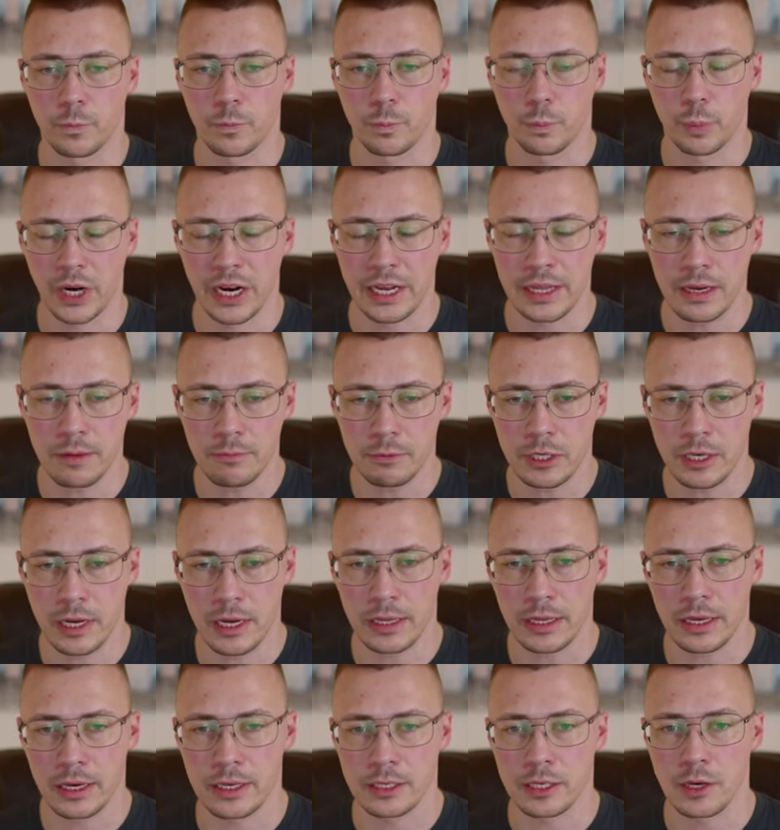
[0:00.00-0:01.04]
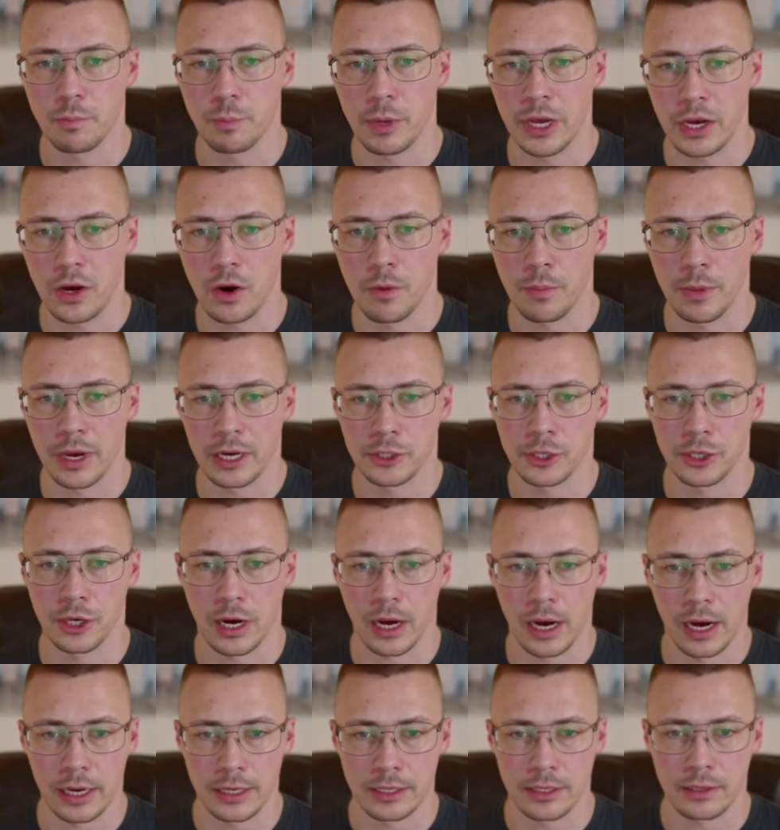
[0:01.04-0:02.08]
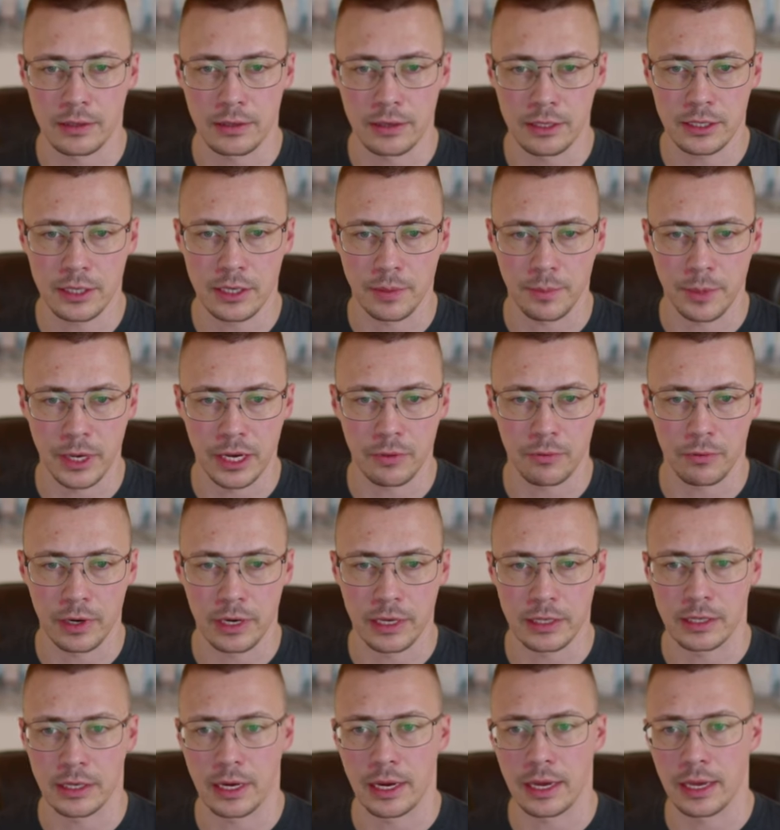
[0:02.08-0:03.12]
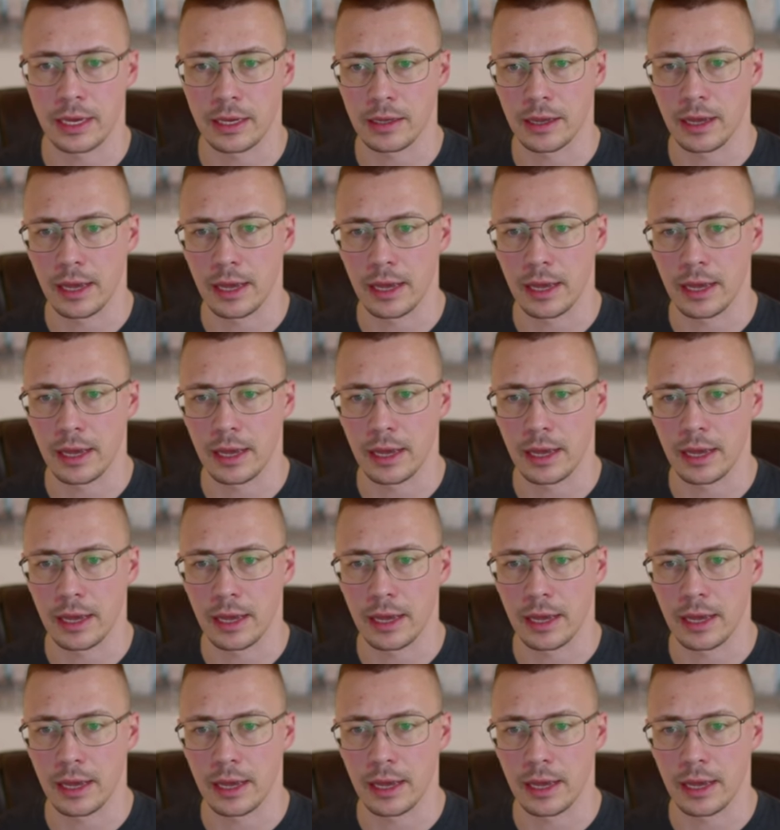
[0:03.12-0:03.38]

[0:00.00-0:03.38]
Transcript: by them saying that it's a big omission to us, this to me reads like,